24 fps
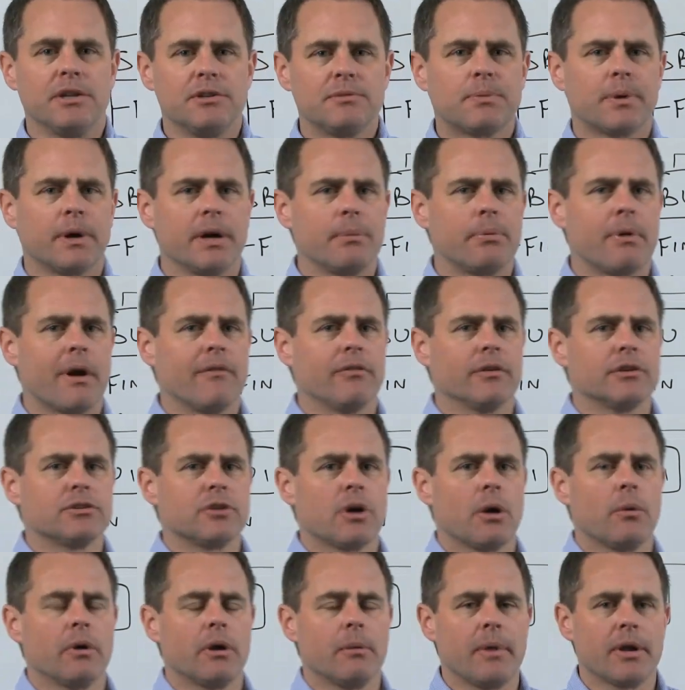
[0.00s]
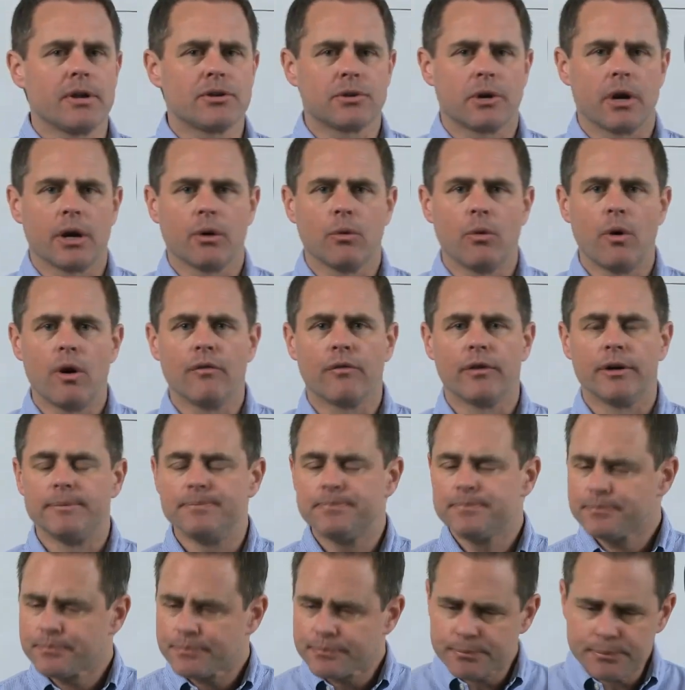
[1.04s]
pretty prevalent, so I want to make sure I go over it.
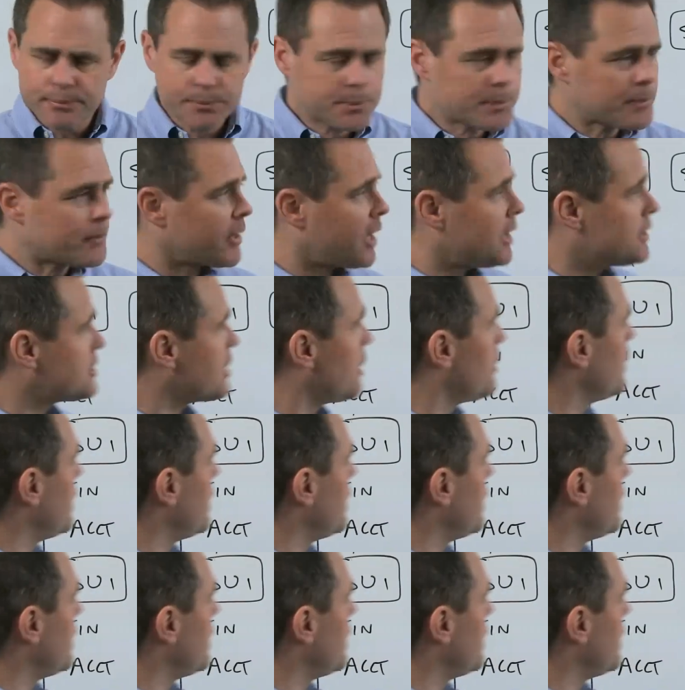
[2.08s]
So